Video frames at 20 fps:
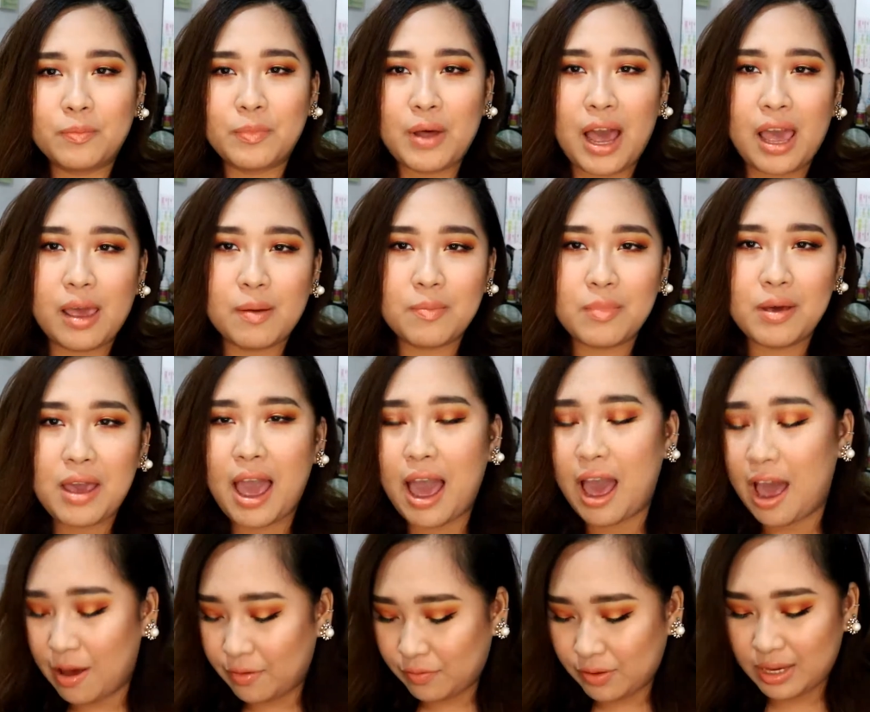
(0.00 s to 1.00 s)
I'm
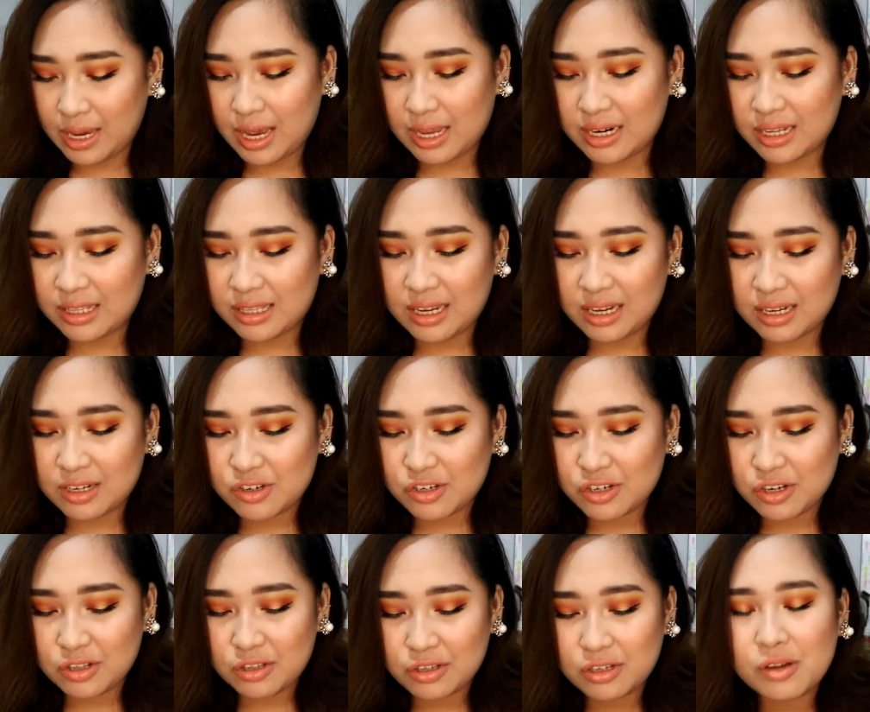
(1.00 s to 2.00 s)
having an
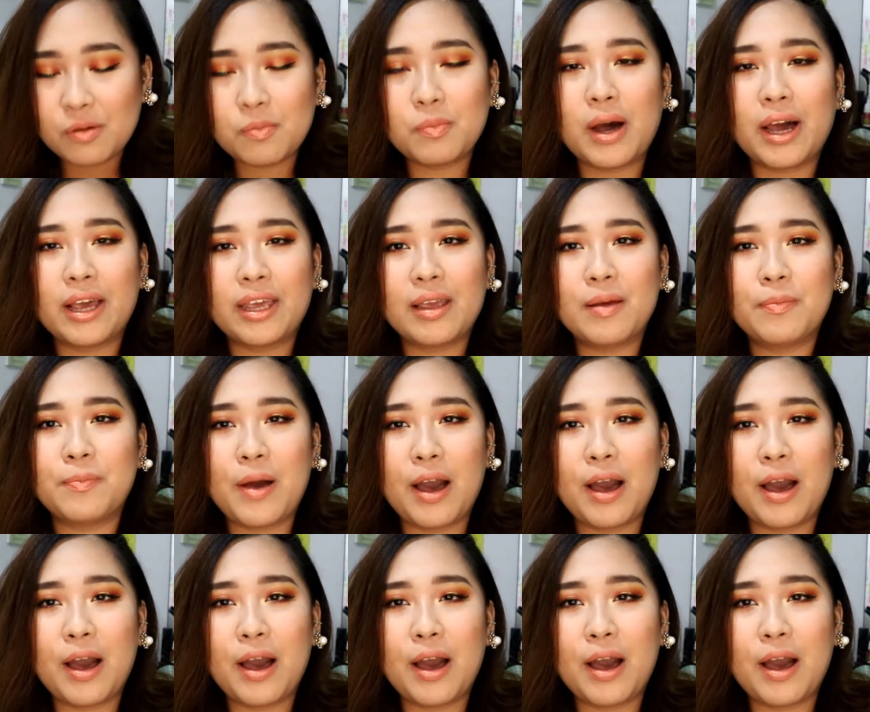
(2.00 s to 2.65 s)
addiction to buying